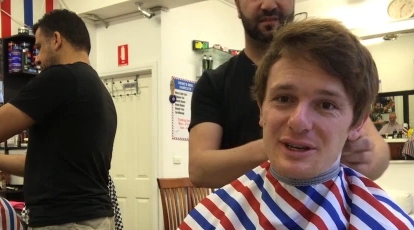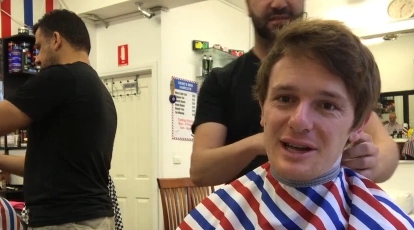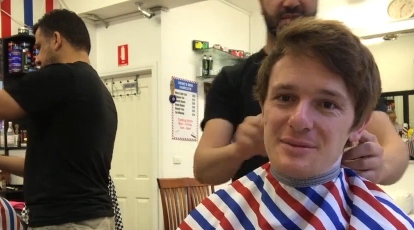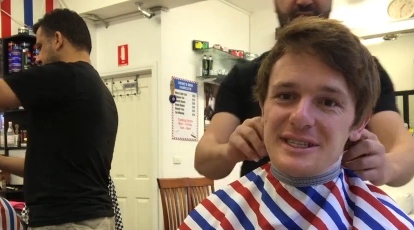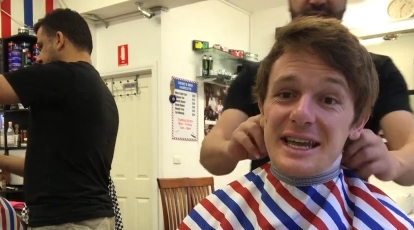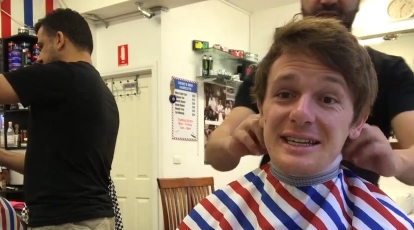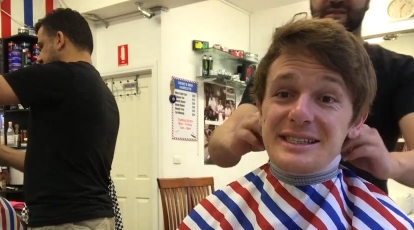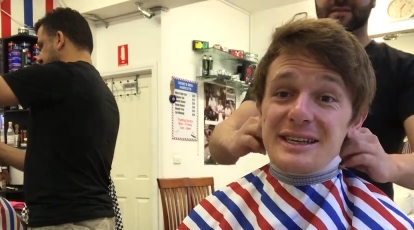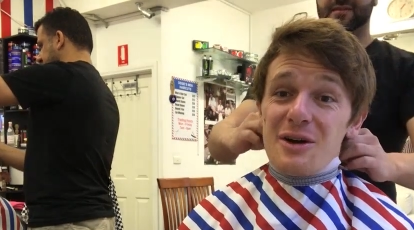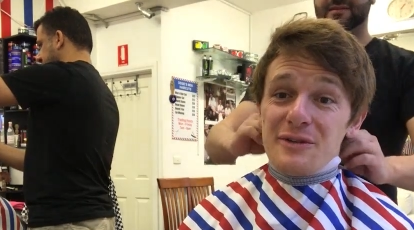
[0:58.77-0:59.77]
Speaker 1: when it comes to
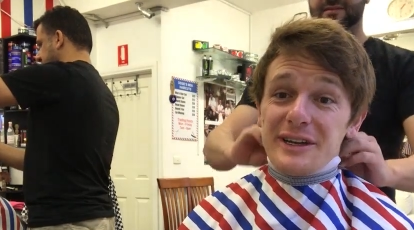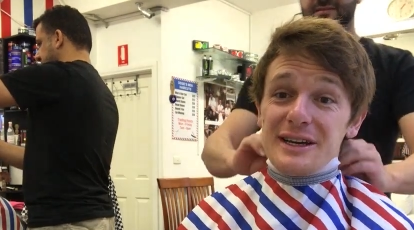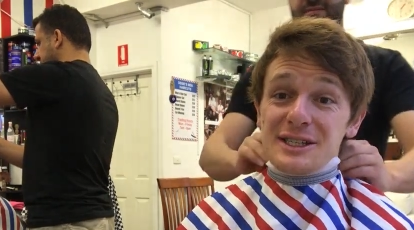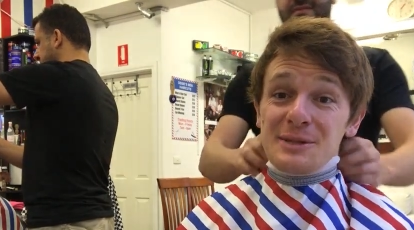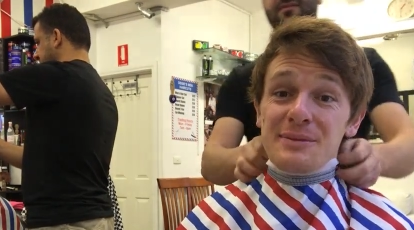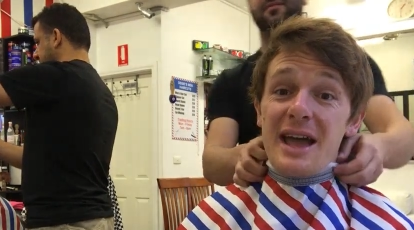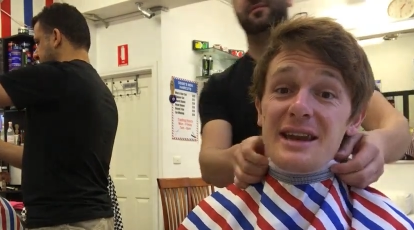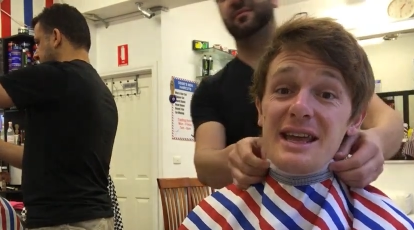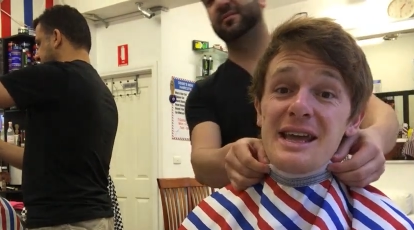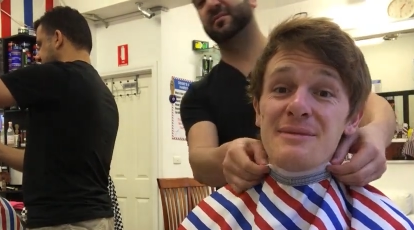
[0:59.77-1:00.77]
editing overlays
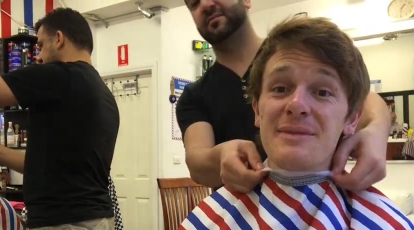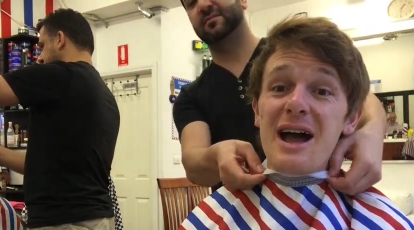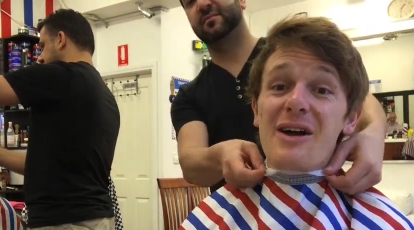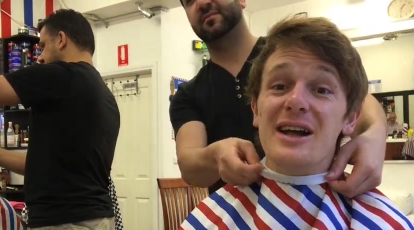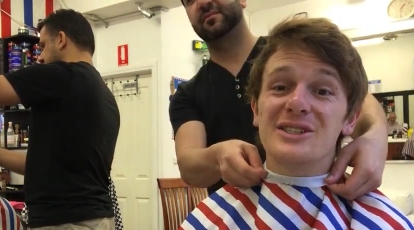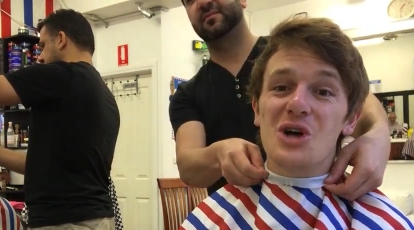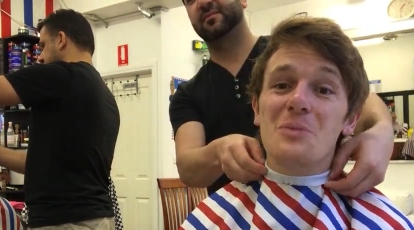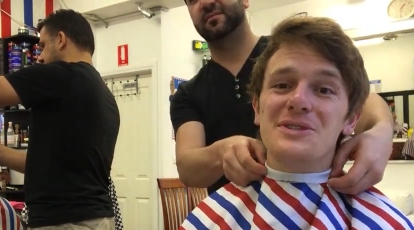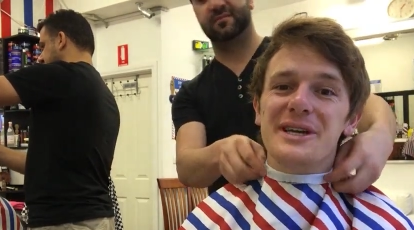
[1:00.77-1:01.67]
and here are our top